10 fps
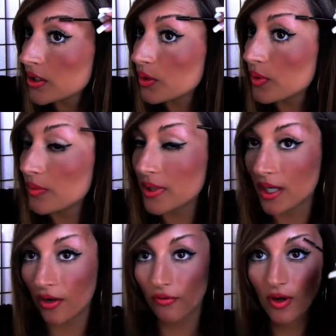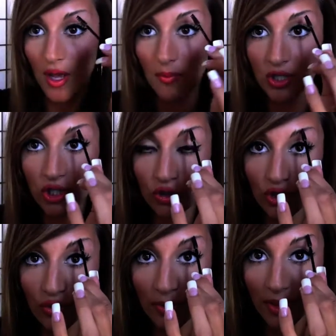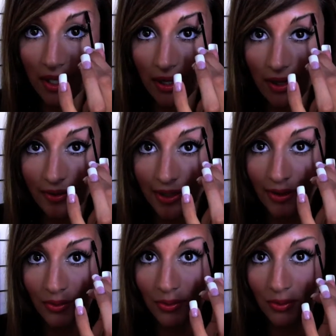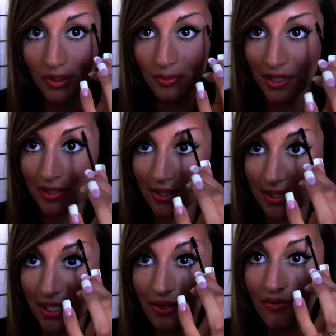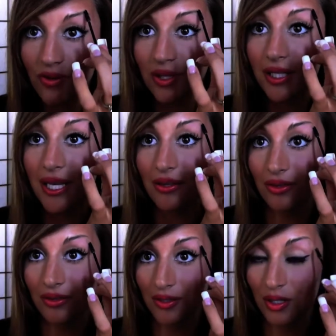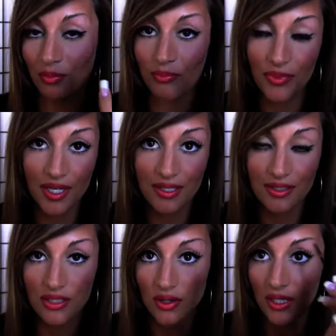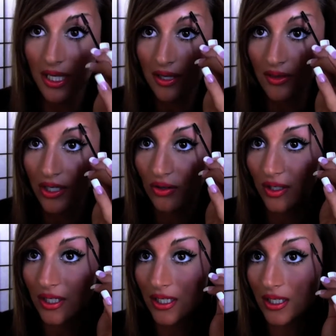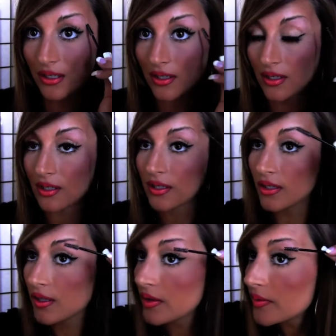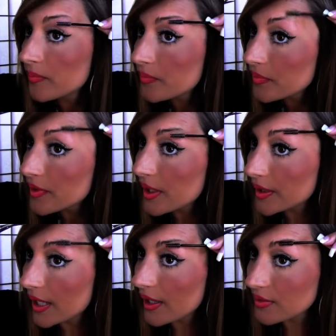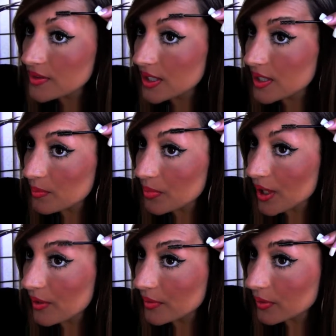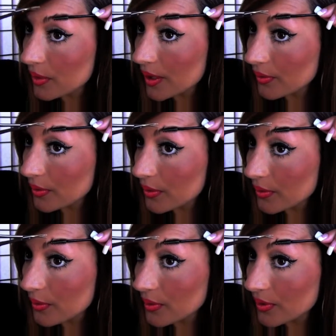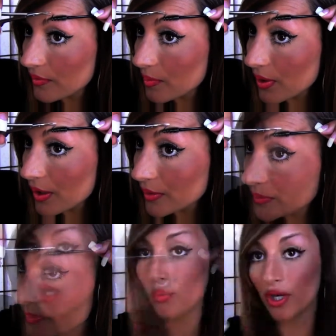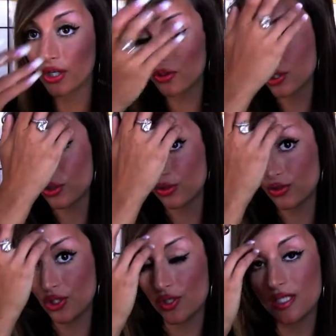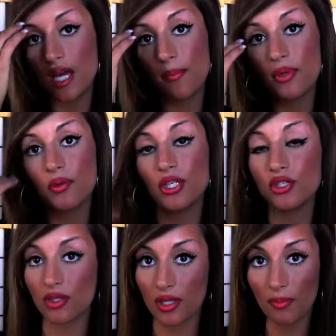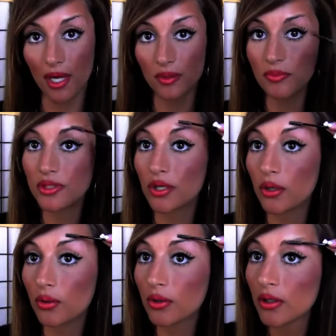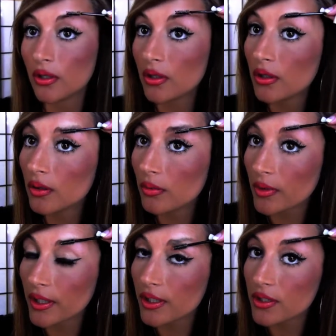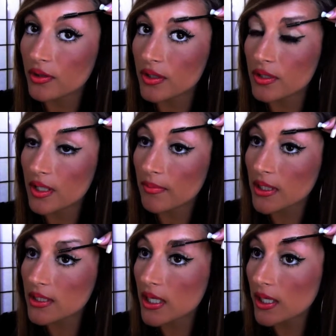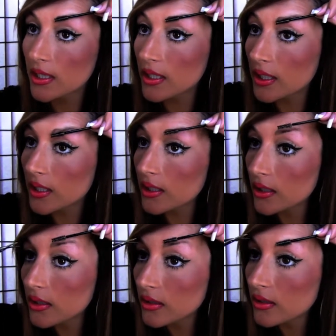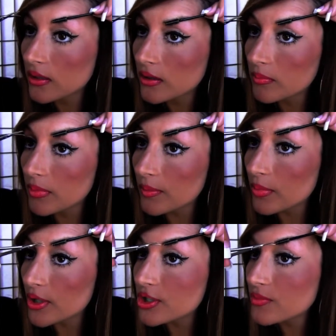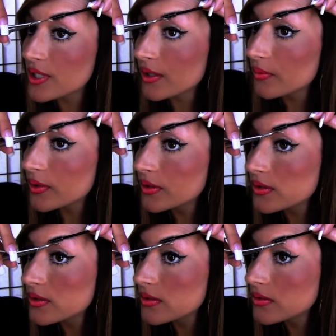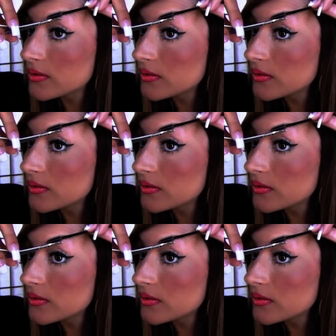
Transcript: You want to be careful how much you're trimming on the outer corner, because that's going to give you the length, the necessary length that you're going to need on the outside brow, on the outer corner of the brow. And what you do to the top, you want to do to the bottom. So we're going to do the same exact thing, but brush them downwards.